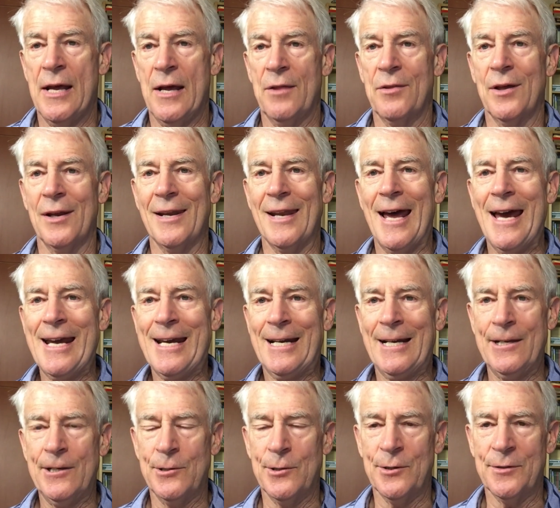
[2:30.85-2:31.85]
the
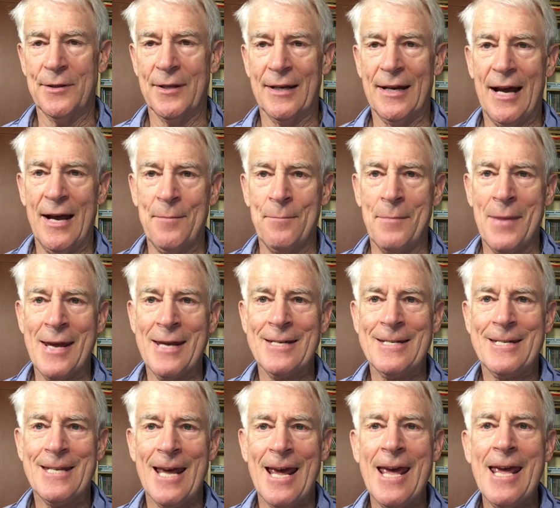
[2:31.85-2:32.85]
likelihood that I
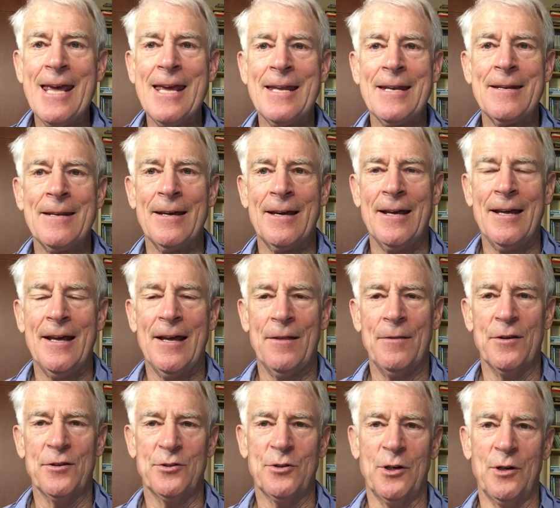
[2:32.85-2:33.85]
maintain
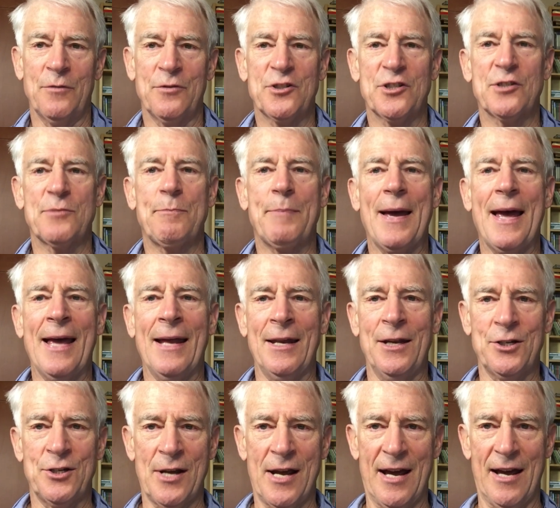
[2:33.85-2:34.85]
the sort of
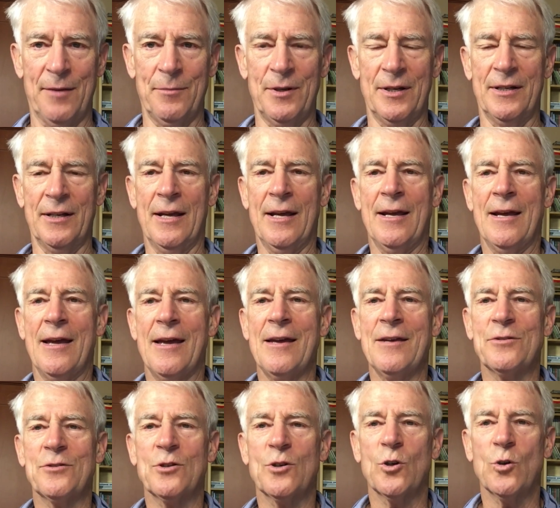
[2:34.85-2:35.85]
Spanish habit
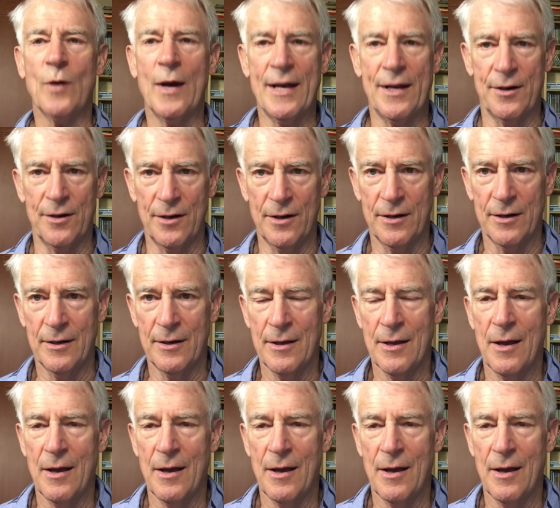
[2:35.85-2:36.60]
is greater.